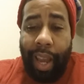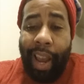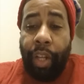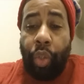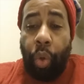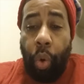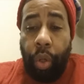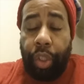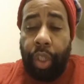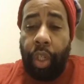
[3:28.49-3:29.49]
and
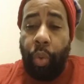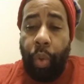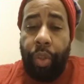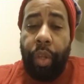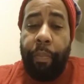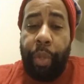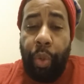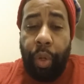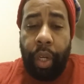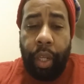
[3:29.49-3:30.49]
tortured with
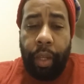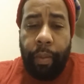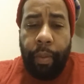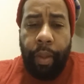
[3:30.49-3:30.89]
impunity